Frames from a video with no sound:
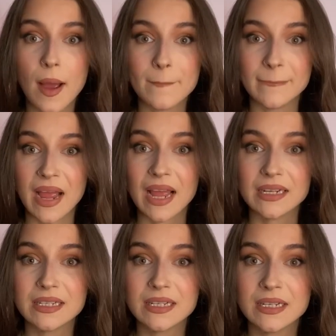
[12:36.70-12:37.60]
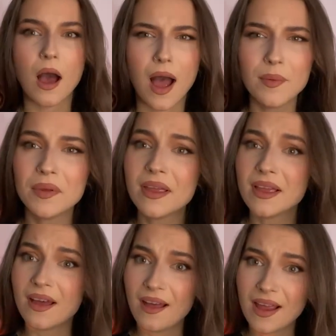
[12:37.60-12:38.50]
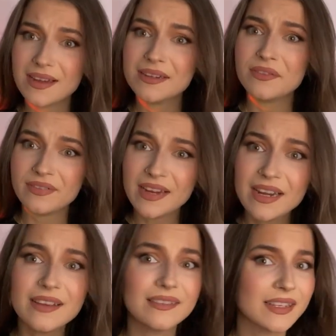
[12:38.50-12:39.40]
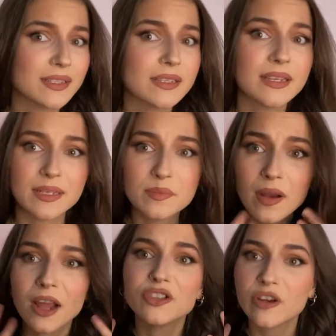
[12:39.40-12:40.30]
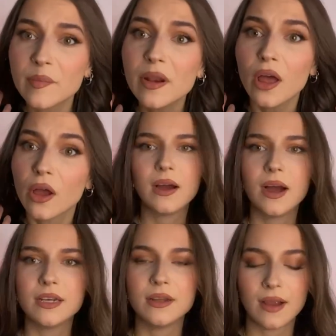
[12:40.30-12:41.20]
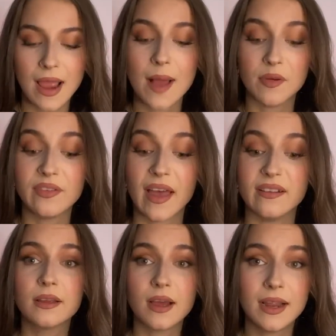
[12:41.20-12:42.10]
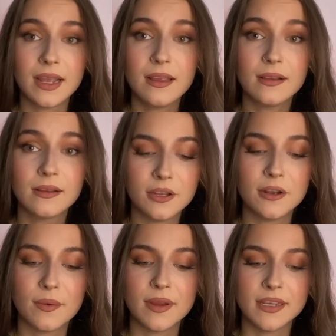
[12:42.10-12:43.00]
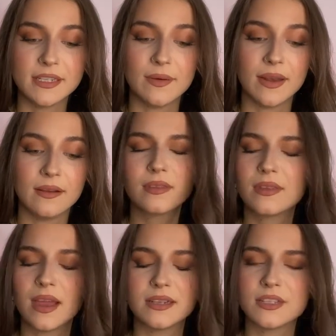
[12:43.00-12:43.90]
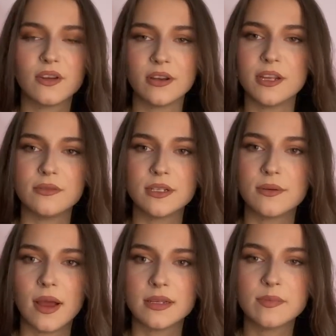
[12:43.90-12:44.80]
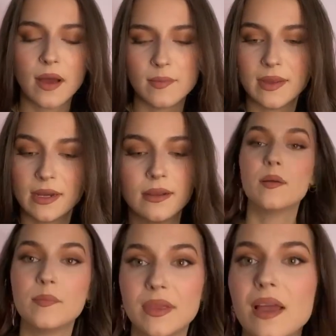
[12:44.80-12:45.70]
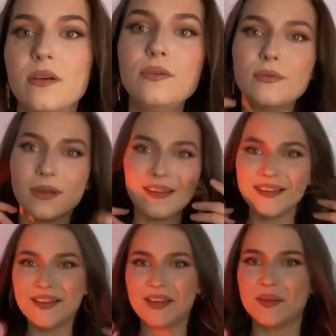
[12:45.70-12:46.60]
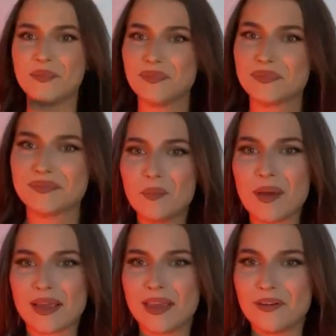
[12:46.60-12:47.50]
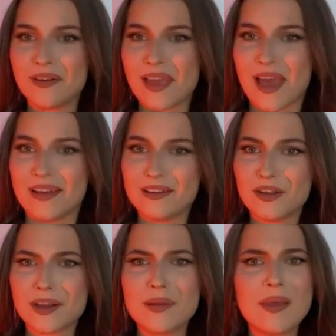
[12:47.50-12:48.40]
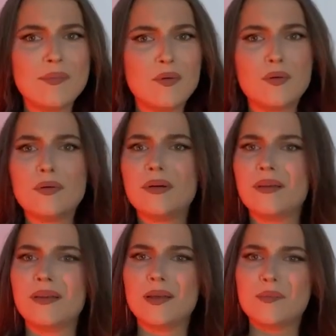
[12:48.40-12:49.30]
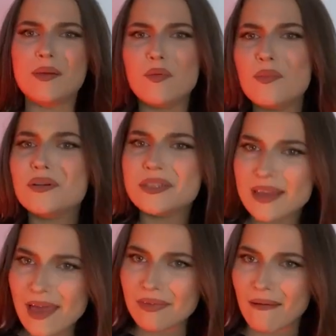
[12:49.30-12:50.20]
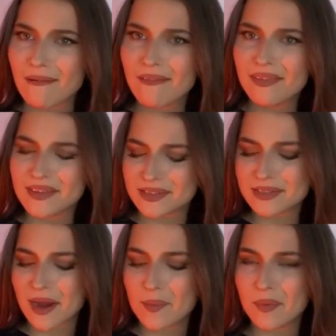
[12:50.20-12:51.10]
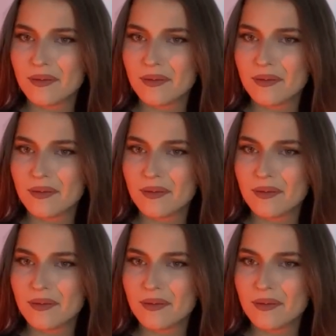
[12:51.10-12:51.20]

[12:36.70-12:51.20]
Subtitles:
I'm matte. I'm kind of feeling this blushed up look. I am a fan. Kylie, you know what you're doing. That's not news to us, but I mean, but yeah, oh, back here again, looking a bit more put together this time.